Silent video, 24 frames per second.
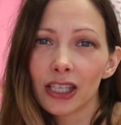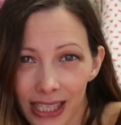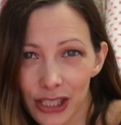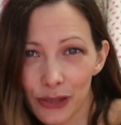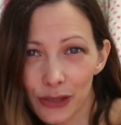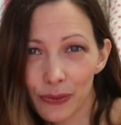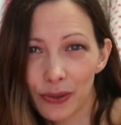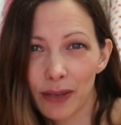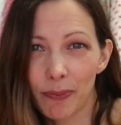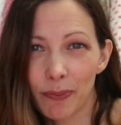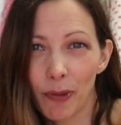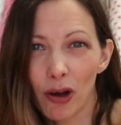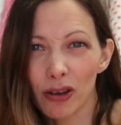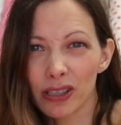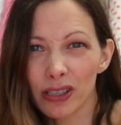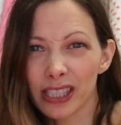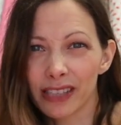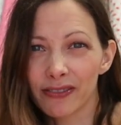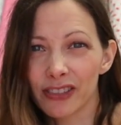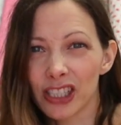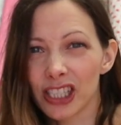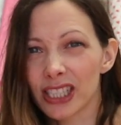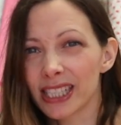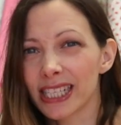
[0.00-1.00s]
So in the past,
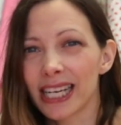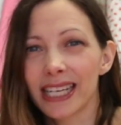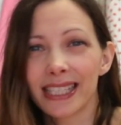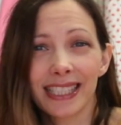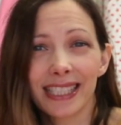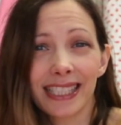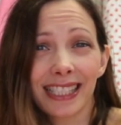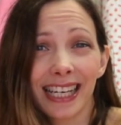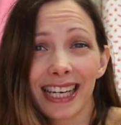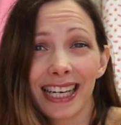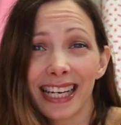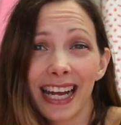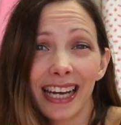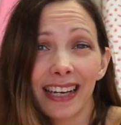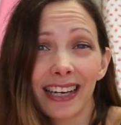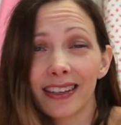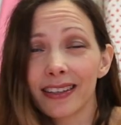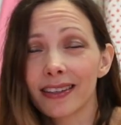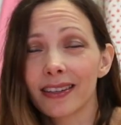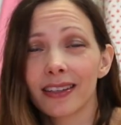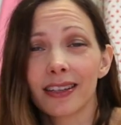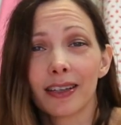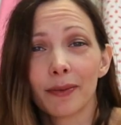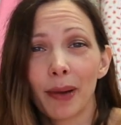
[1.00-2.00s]
I've just tended to
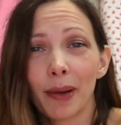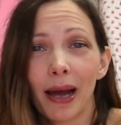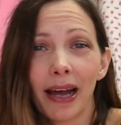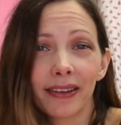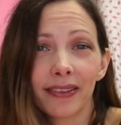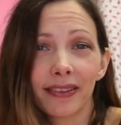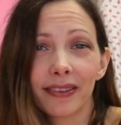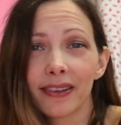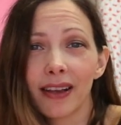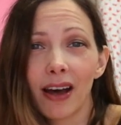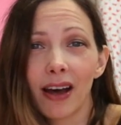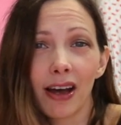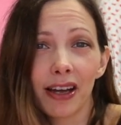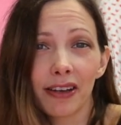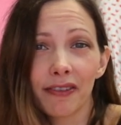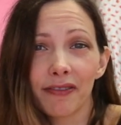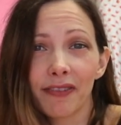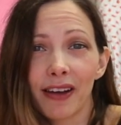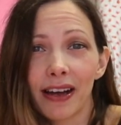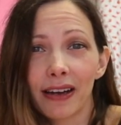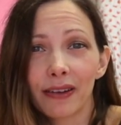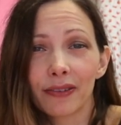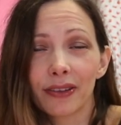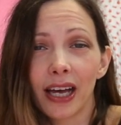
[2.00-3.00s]
lengthen a pattern that I
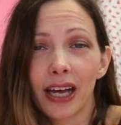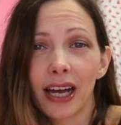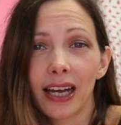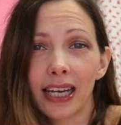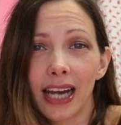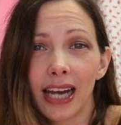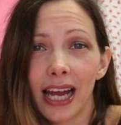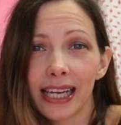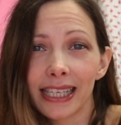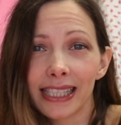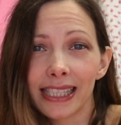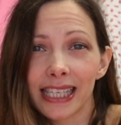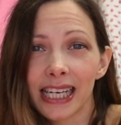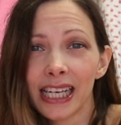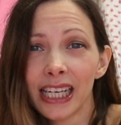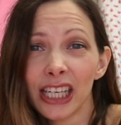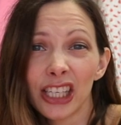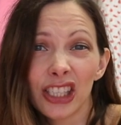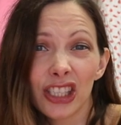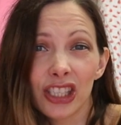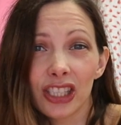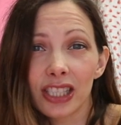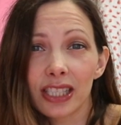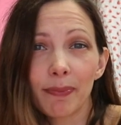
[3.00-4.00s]
found that I liked
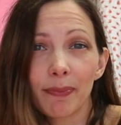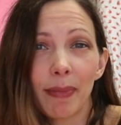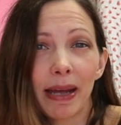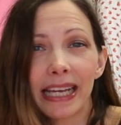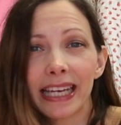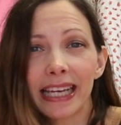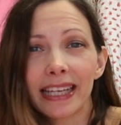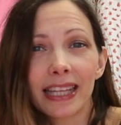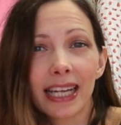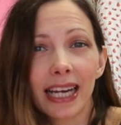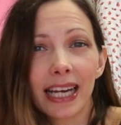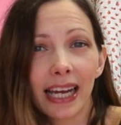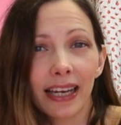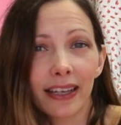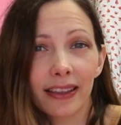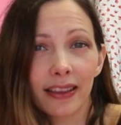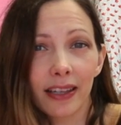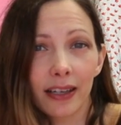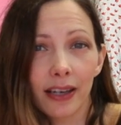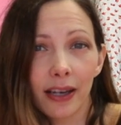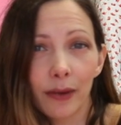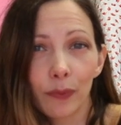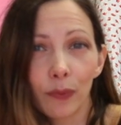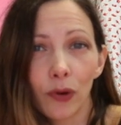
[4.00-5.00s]
just to make it the length
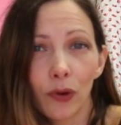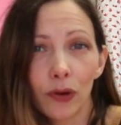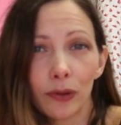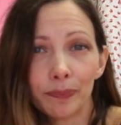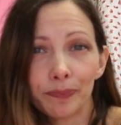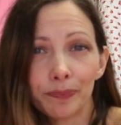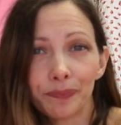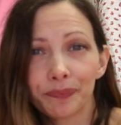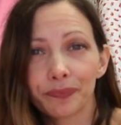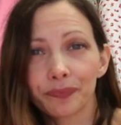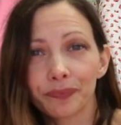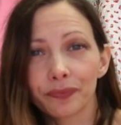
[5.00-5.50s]
that I want.